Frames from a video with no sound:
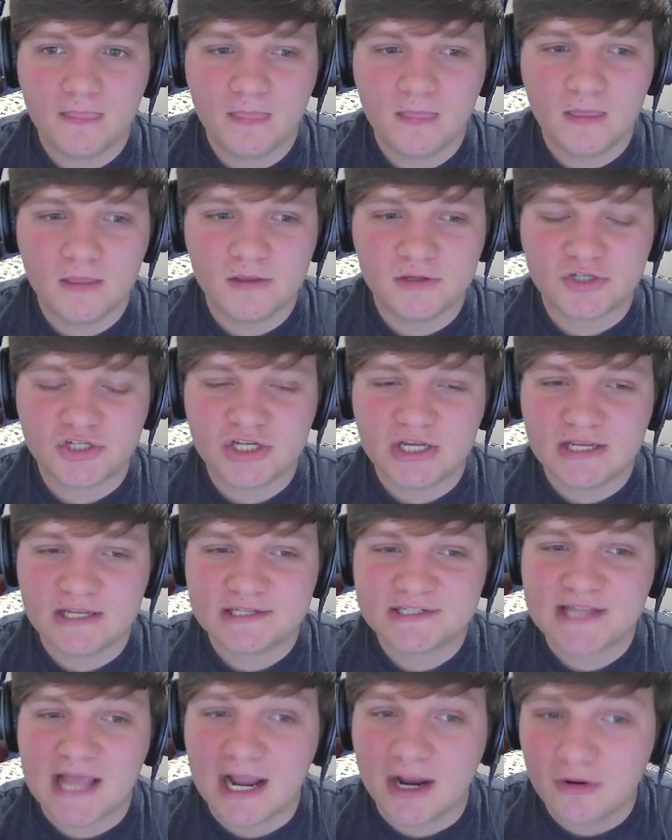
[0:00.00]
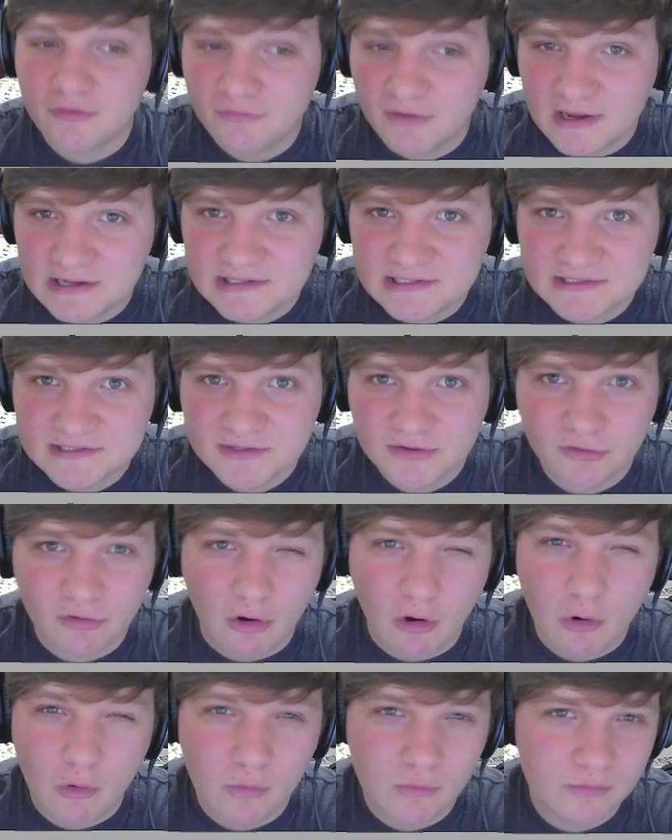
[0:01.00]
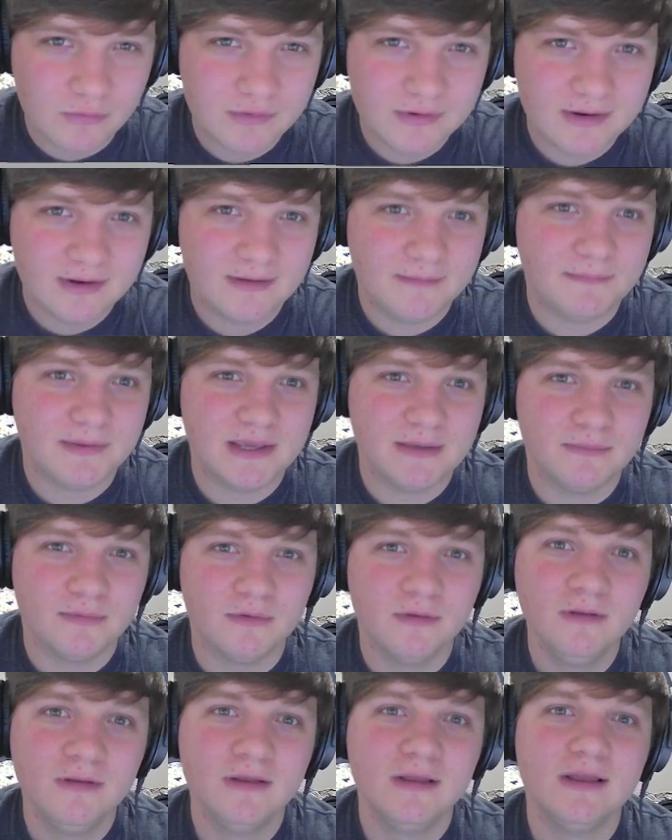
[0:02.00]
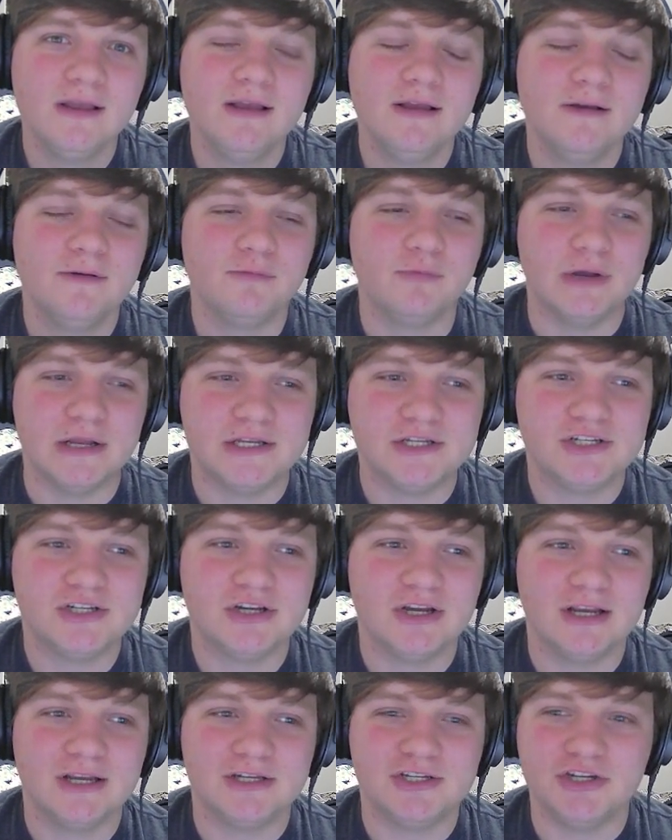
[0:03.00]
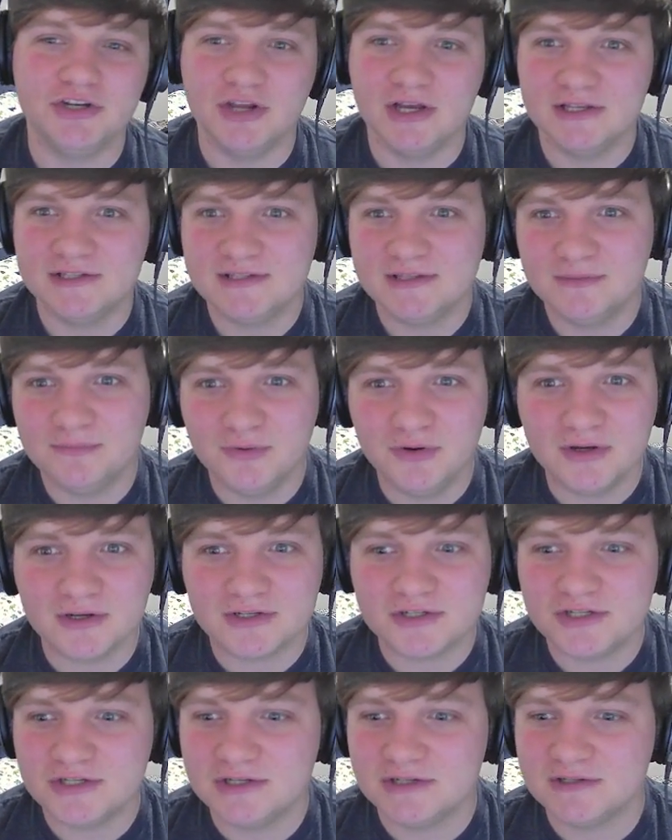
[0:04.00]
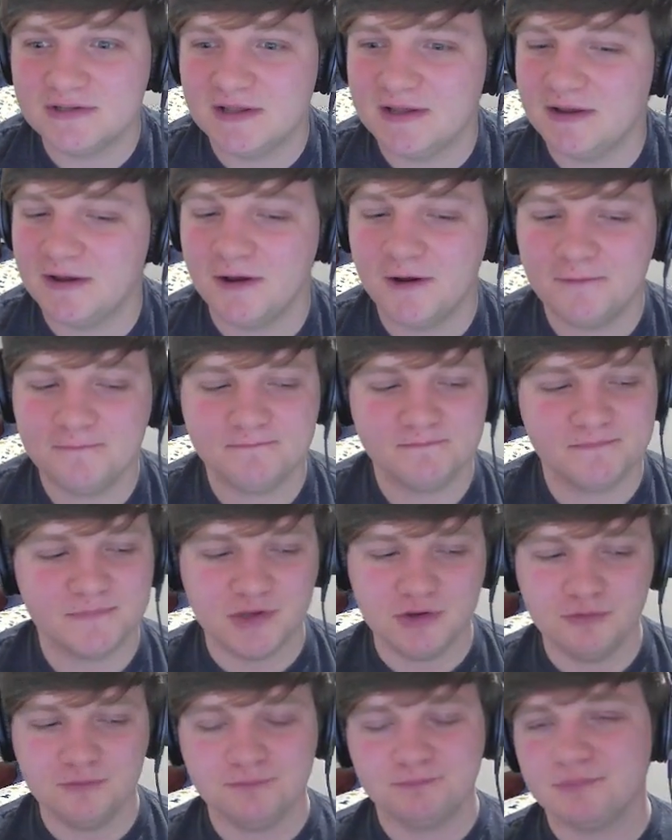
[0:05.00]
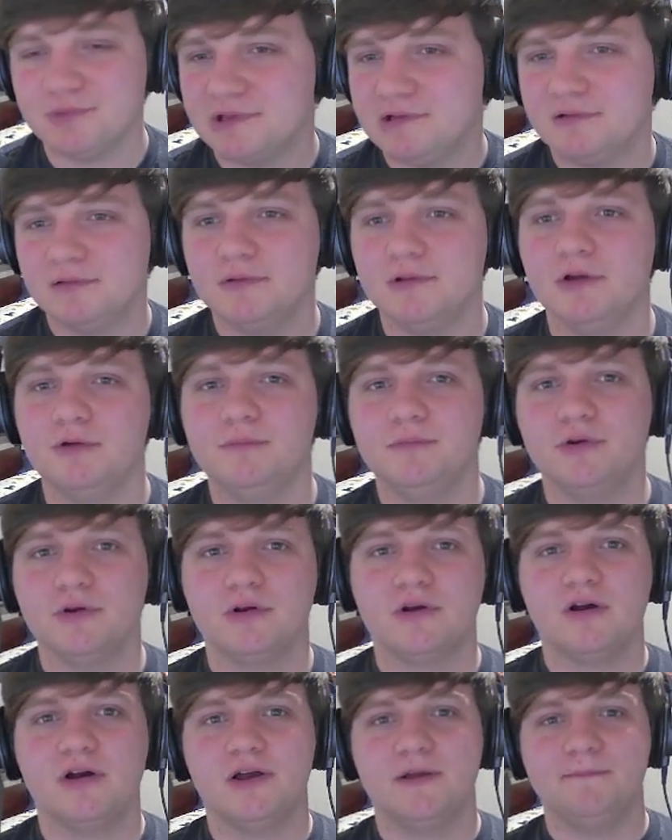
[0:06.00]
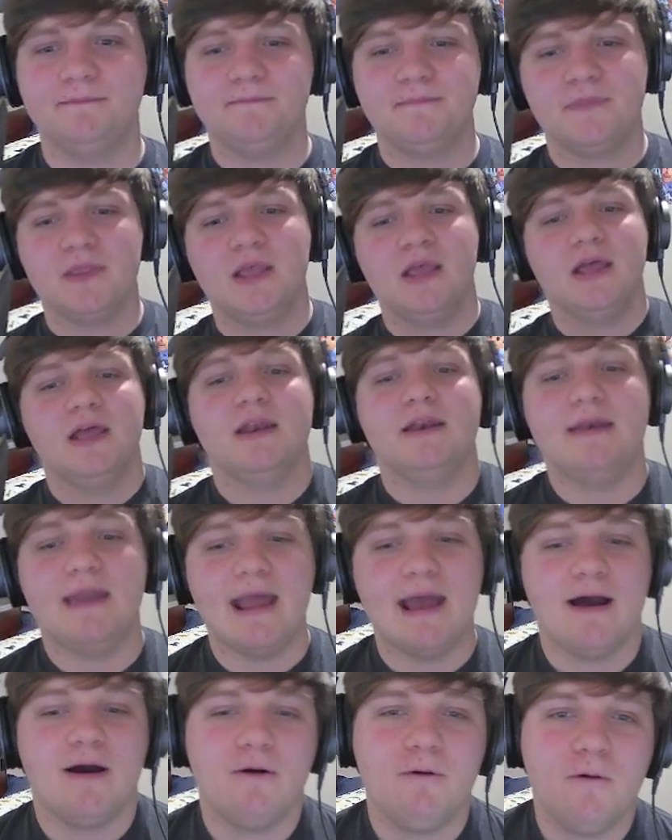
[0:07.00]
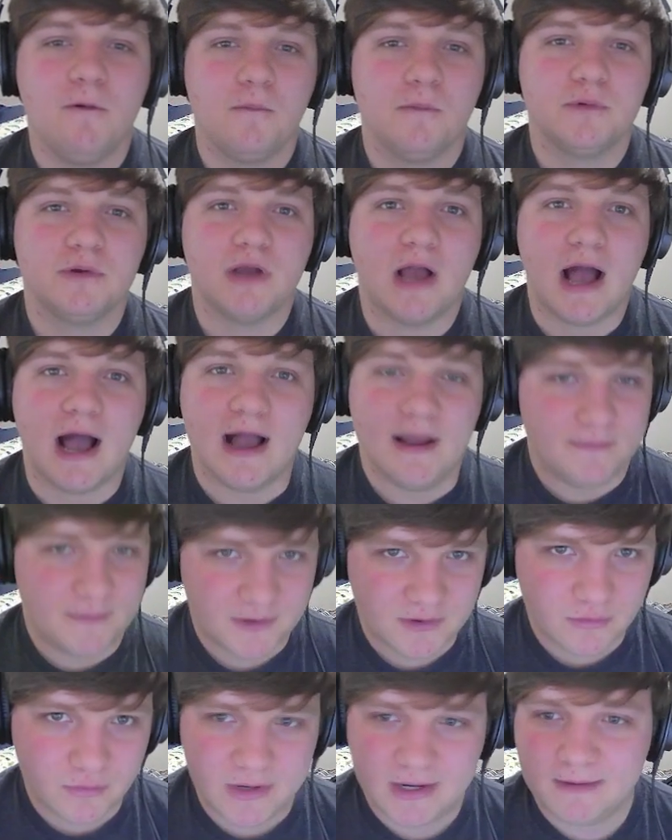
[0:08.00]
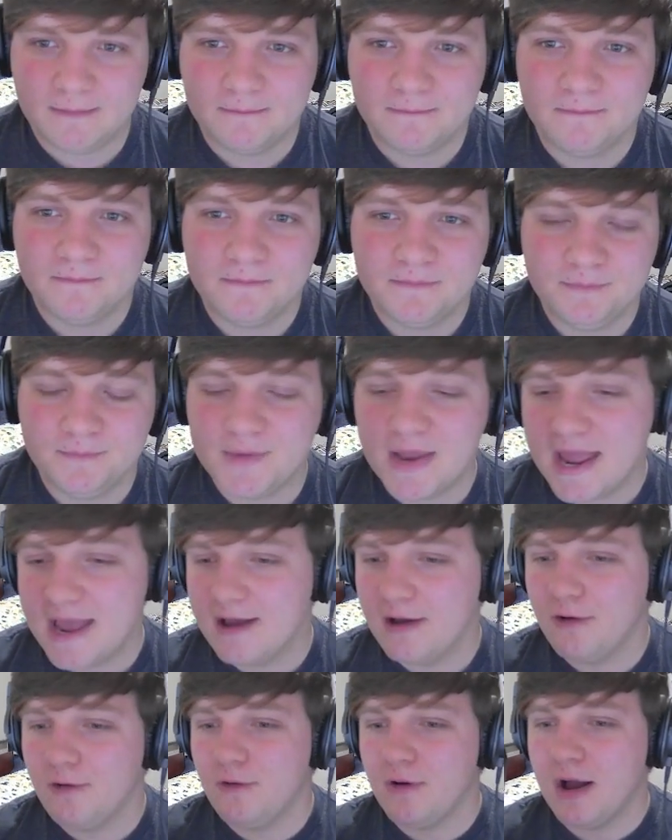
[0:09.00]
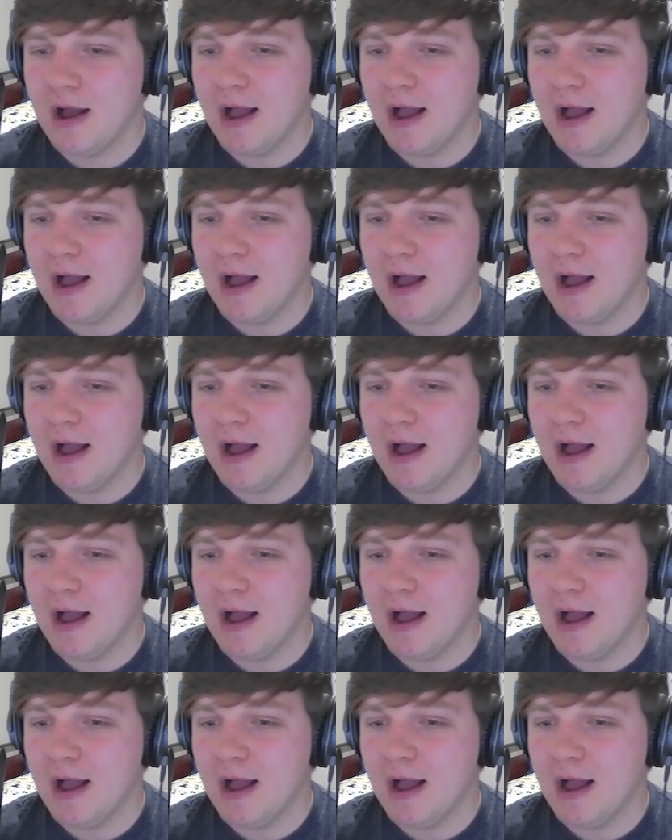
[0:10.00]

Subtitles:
she sacrifices her own people, which she does in the book. She's like, oh, nope, you're gone. Now I'm the queen. Now